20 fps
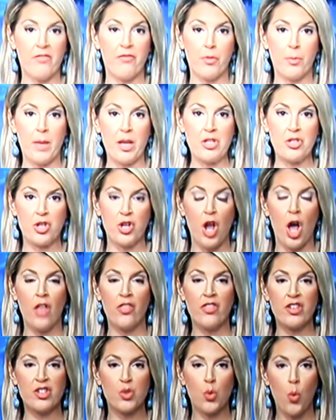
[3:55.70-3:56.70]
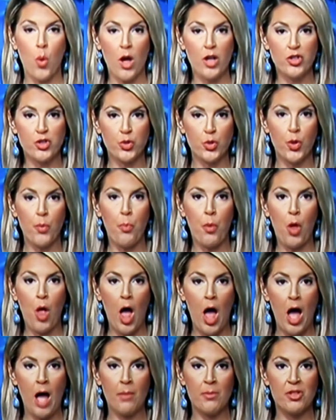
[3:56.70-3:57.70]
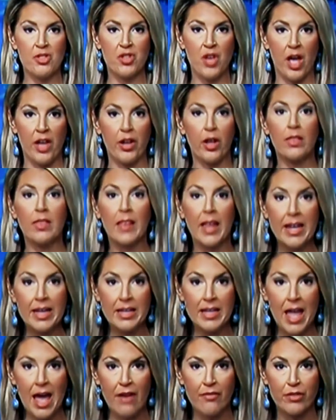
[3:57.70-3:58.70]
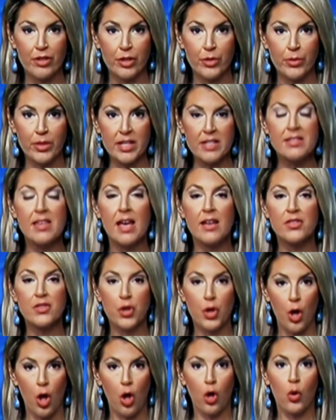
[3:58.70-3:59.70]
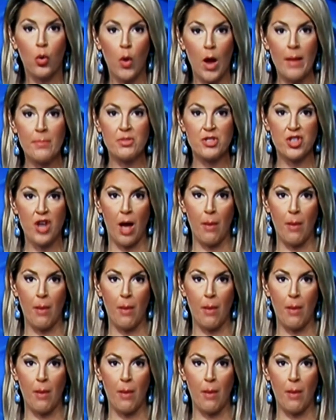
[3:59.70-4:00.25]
with information on this quadruple homicide on Leighton Avenue is asked to call Crime